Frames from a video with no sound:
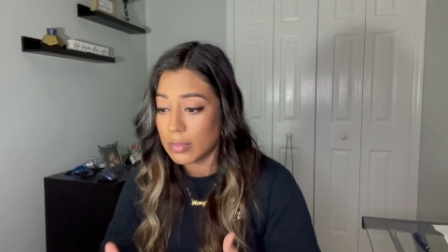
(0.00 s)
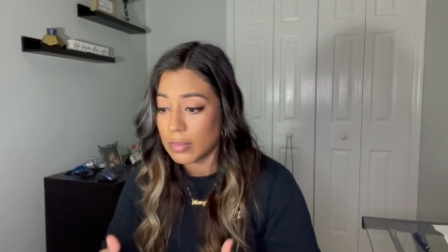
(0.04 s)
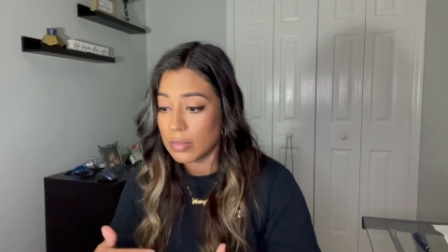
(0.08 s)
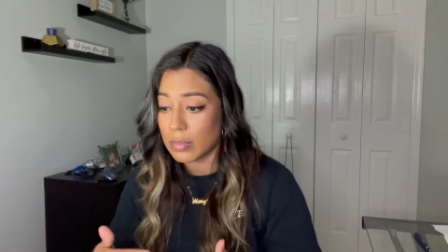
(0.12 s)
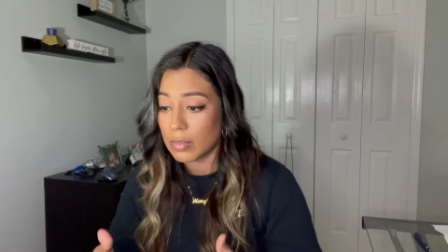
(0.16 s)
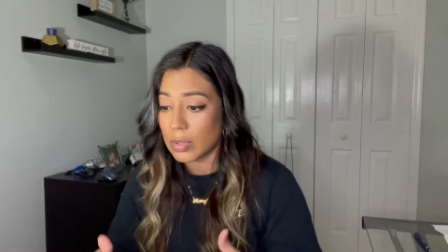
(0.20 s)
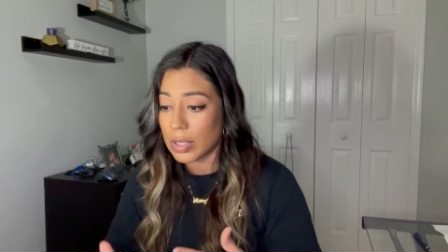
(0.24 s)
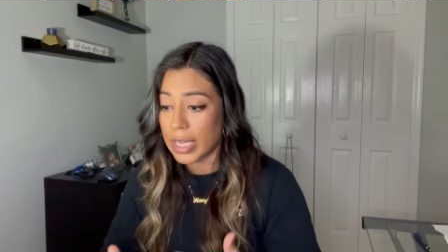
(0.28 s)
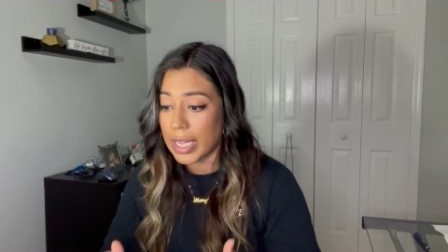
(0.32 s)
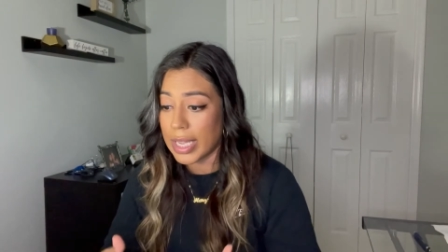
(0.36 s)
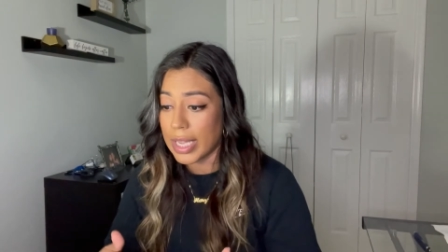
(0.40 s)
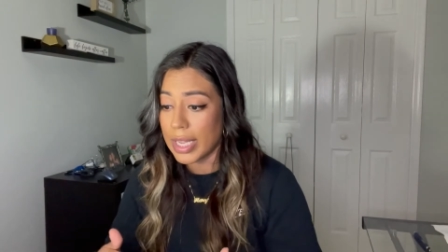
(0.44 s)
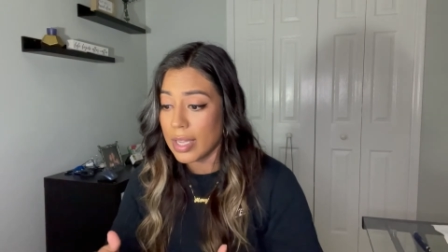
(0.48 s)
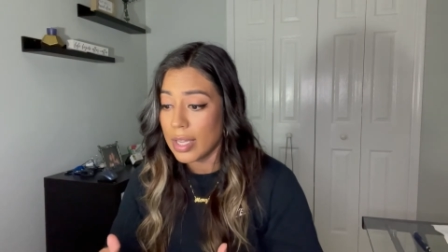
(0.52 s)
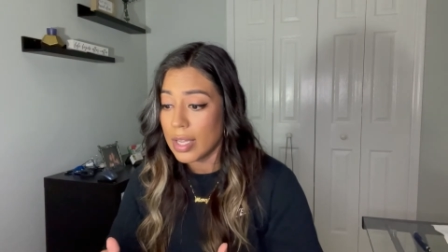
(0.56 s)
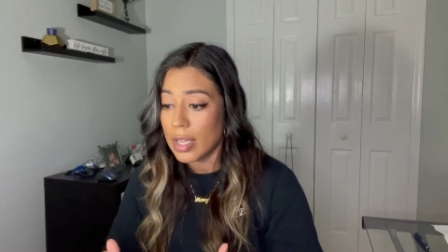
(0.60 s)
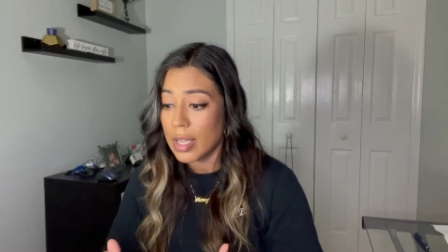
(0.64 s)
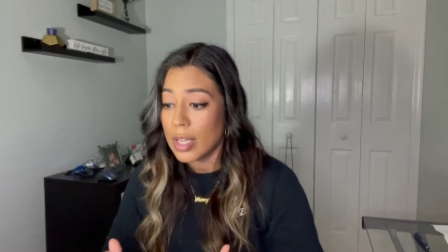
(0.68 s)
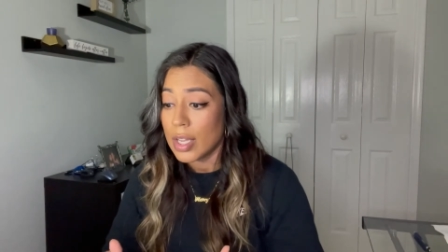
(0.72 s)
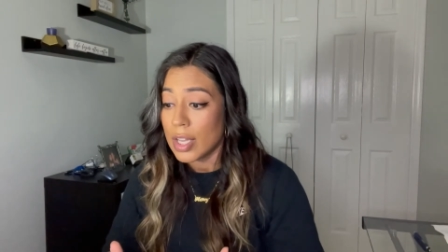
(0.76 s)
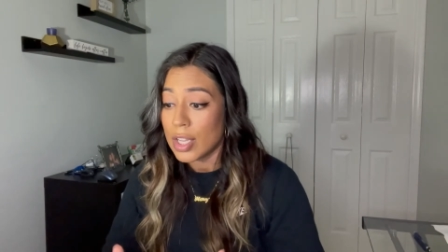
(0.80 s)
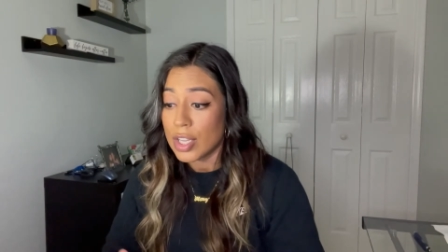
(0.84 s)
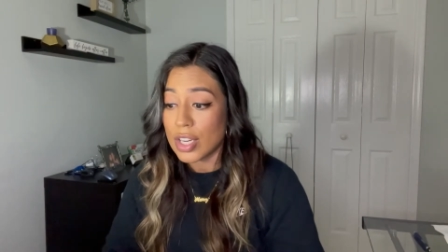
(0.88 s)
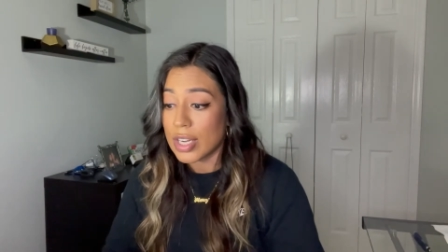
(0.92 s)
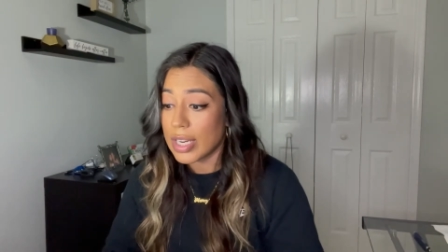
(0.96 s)
Okay?
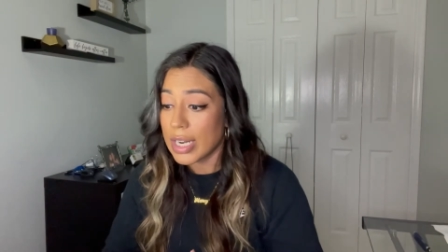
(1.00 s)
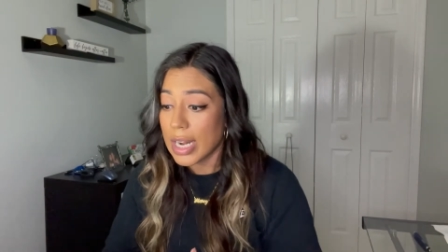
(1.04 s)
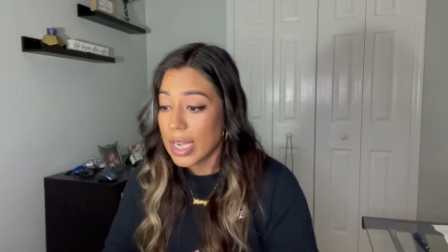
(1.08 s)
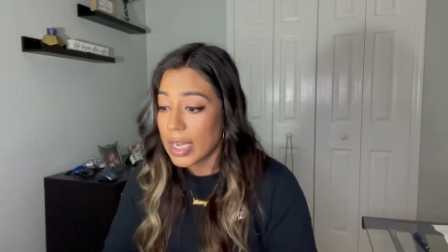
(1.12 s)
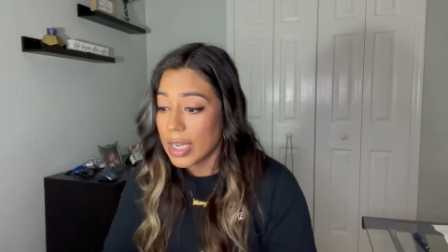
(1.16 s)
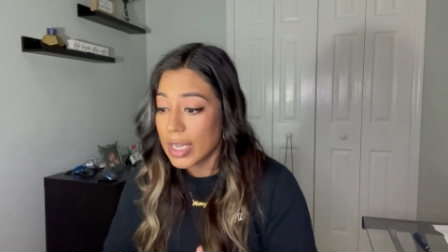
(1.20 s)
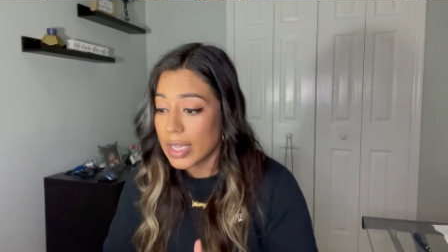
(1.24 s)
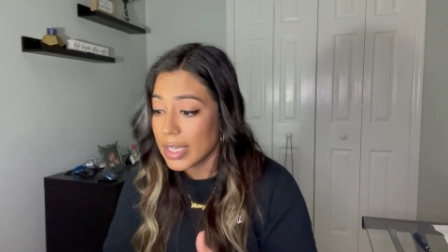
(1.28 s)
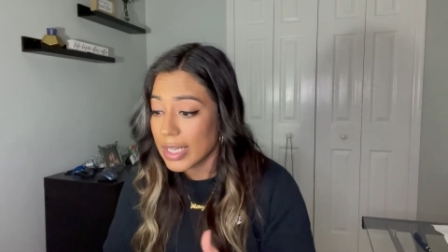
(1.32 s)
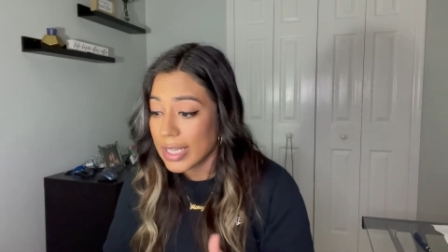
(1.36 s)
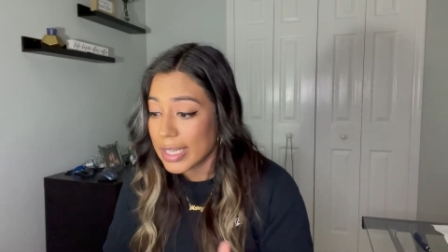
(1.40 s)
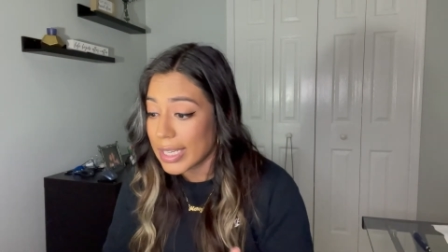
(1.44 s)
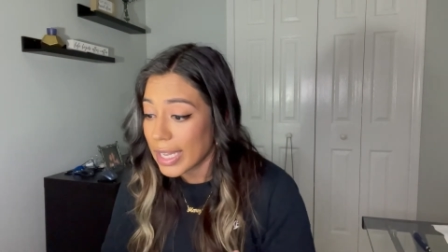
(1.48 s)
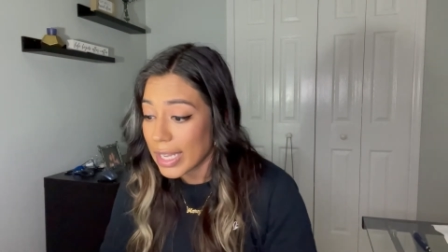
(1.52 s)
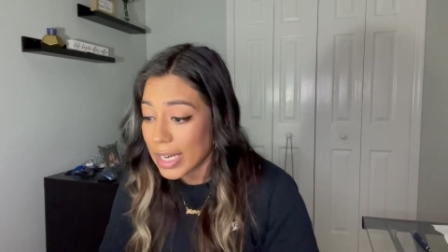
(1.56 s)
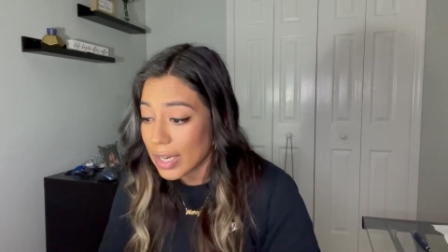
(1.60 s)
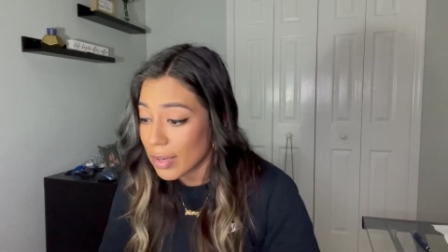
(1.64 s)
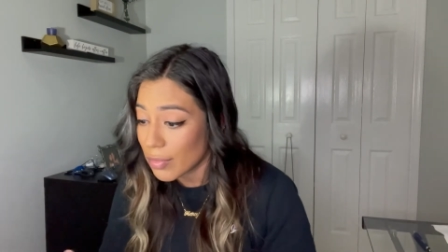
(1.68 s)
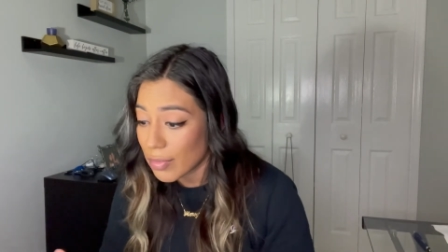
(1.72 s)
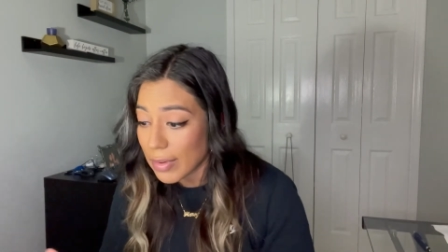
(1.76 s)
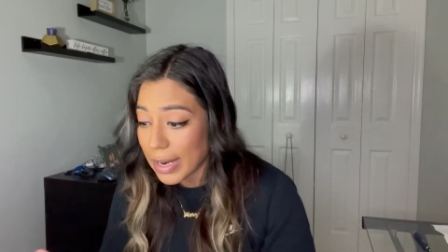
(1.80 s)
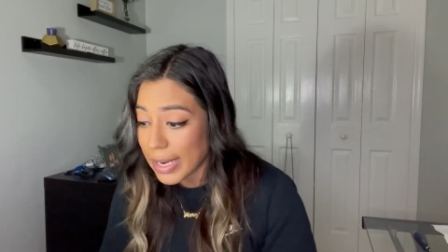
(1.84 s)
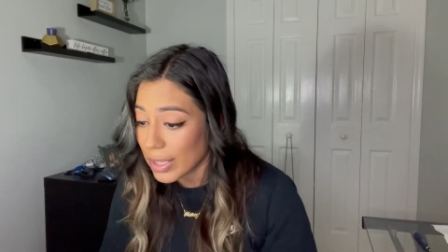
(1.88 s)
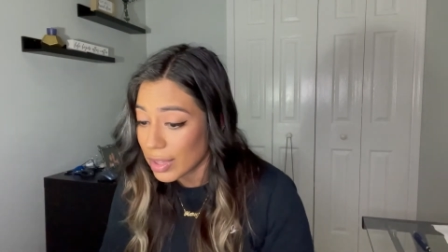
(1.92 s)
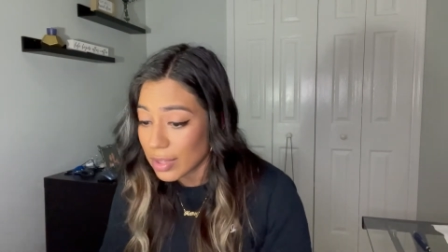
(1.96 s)
You're not going to get it
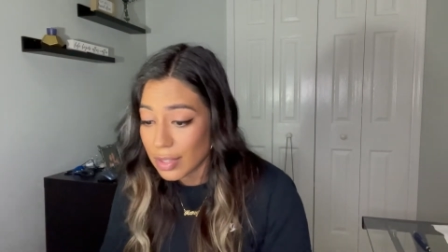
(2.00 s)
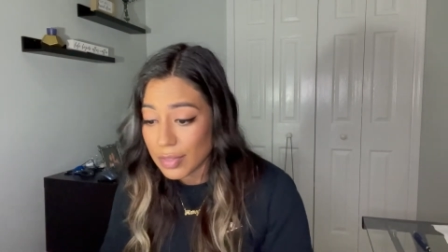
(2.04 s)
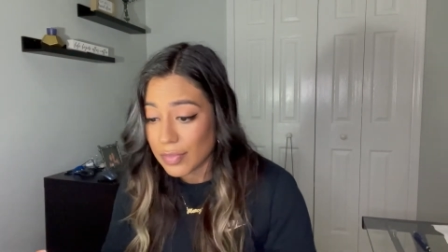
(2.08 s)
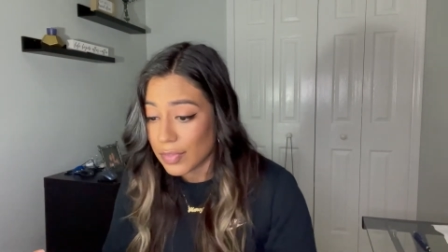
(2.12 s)
right the